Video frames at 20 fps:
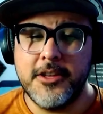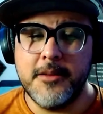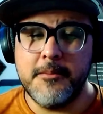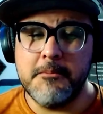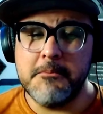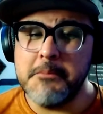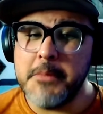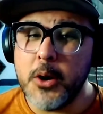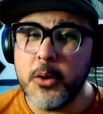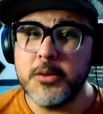
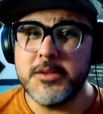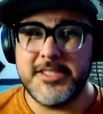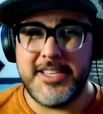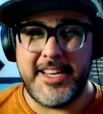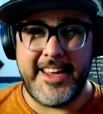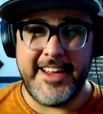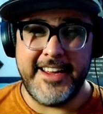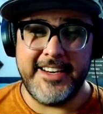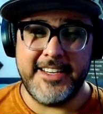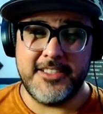most
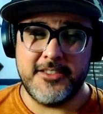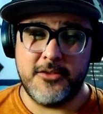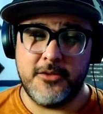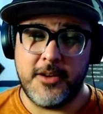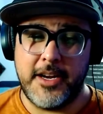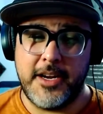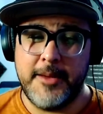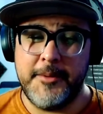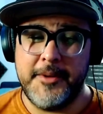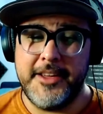heinous
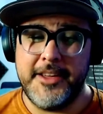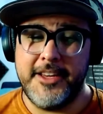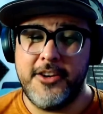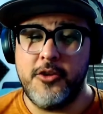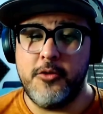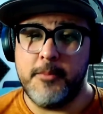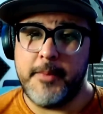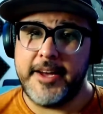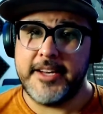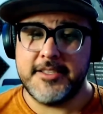crime in New
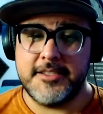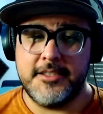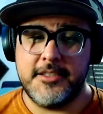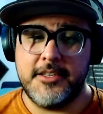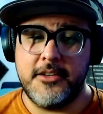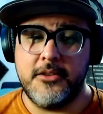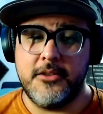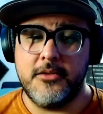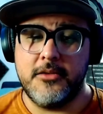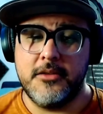
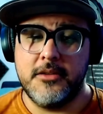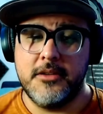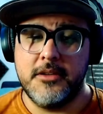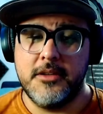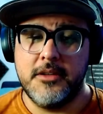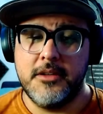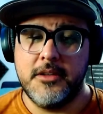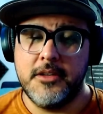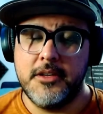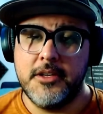Mexico.
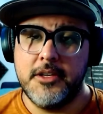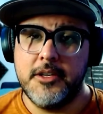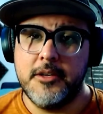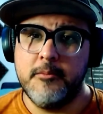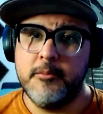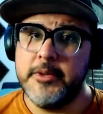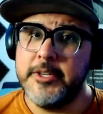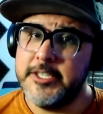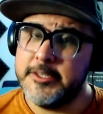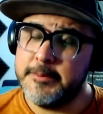
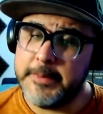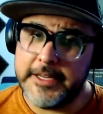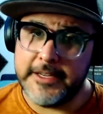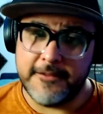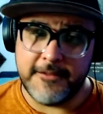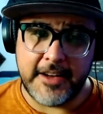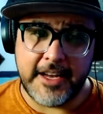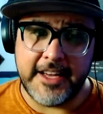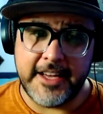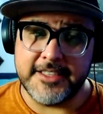Please be
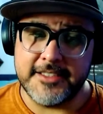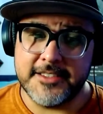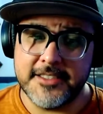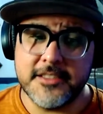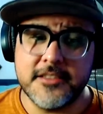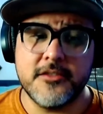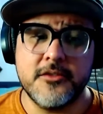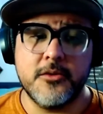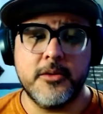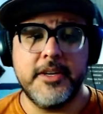advised, this
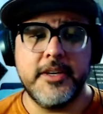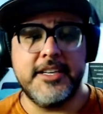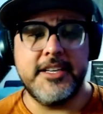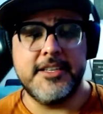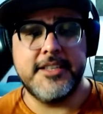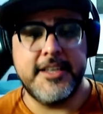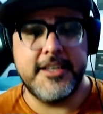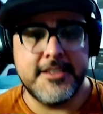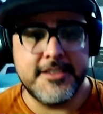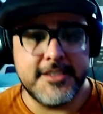story
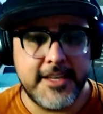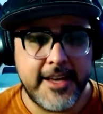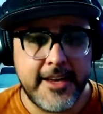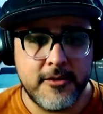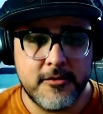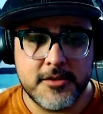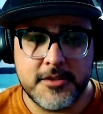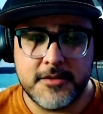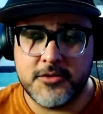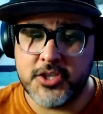contains
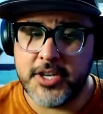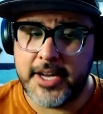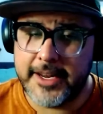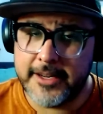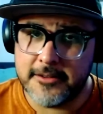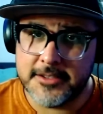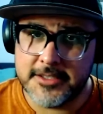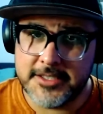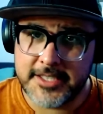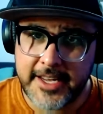accounts of
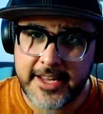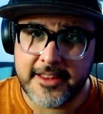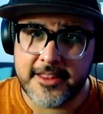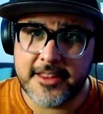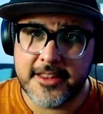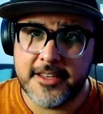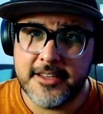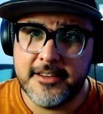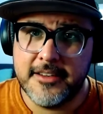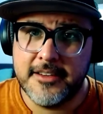child death.
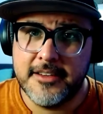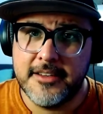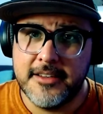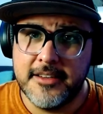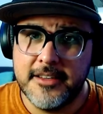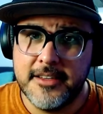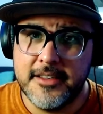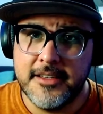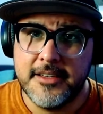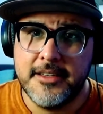
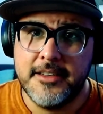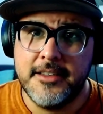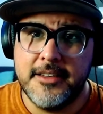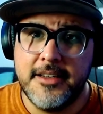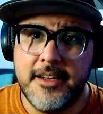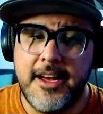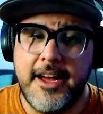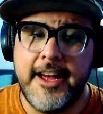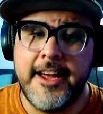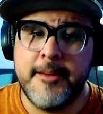
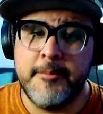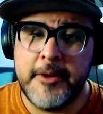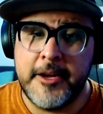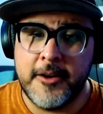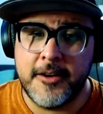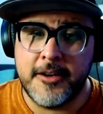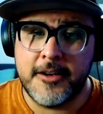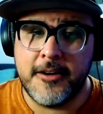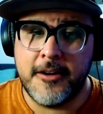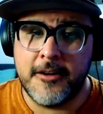I am
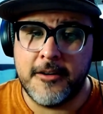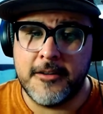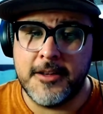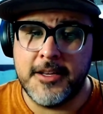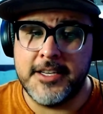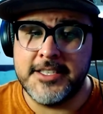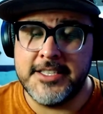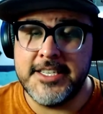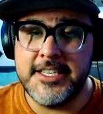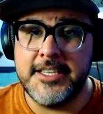Eric
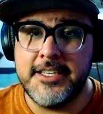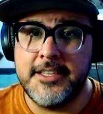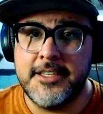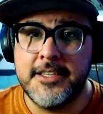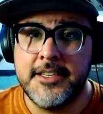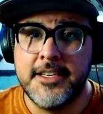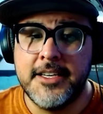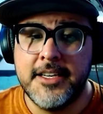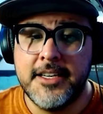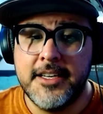Carter-Landin,
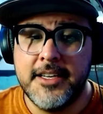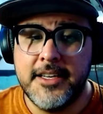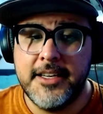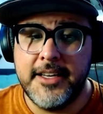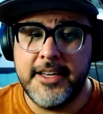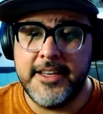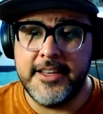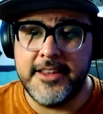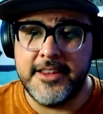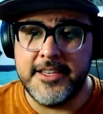
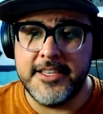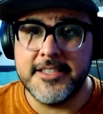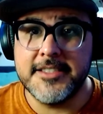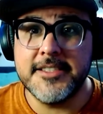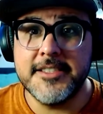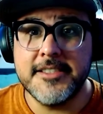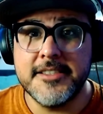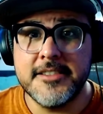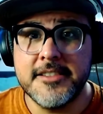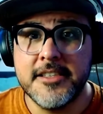and this
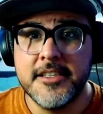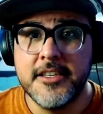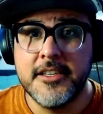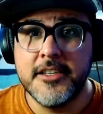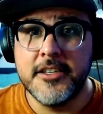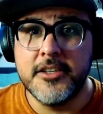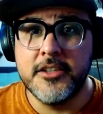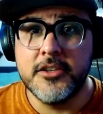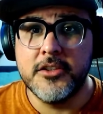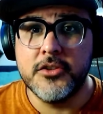is
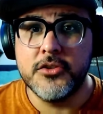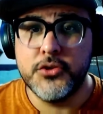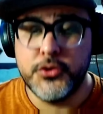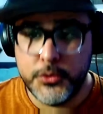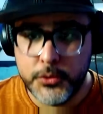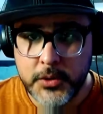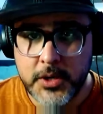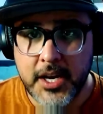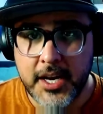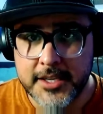
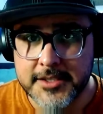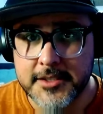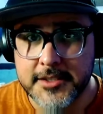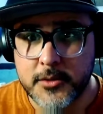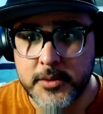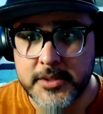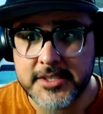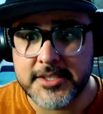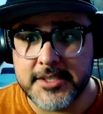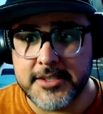True
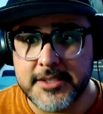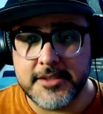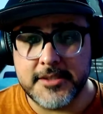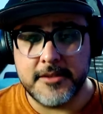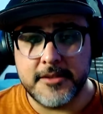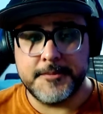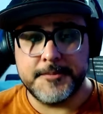Consequences.